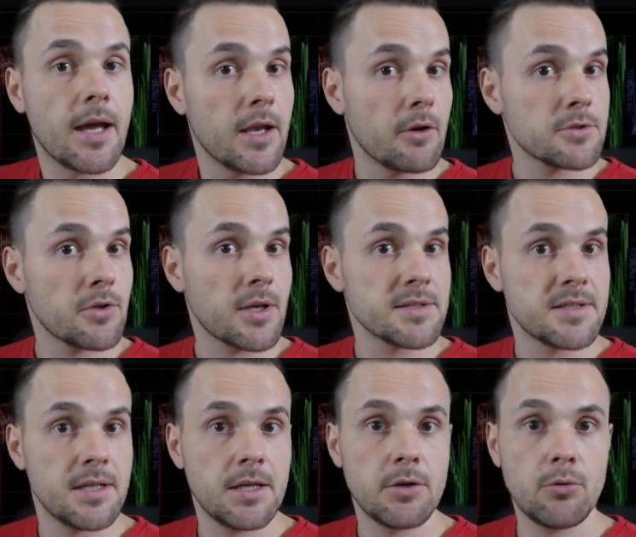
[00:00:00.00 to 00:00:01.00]
And now as you can
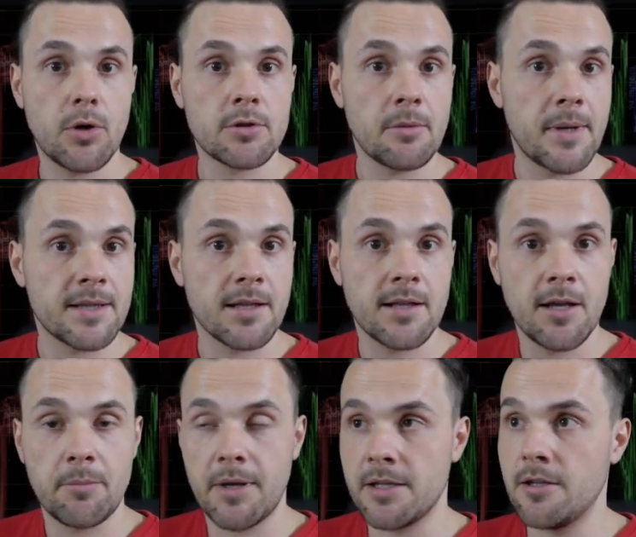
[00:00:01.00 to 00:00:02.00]
see, we
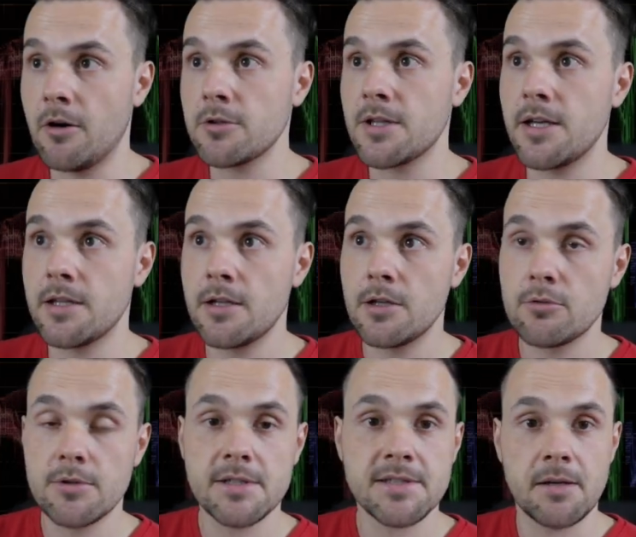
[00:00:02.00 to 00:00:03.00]
automatically apply the outline
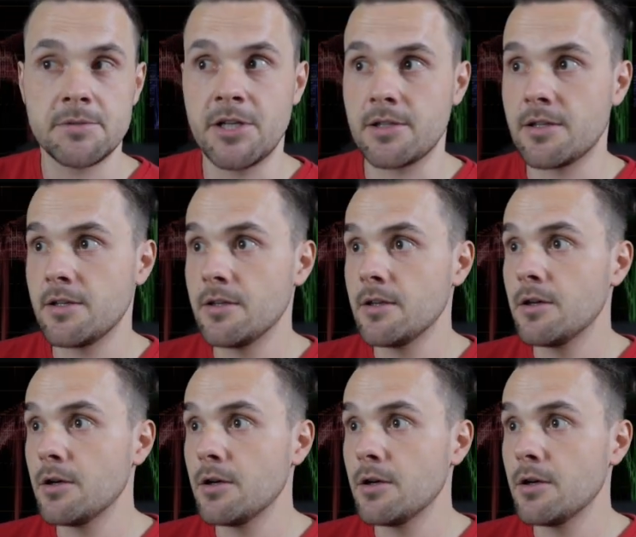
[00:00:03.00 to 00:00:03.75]
to the subject.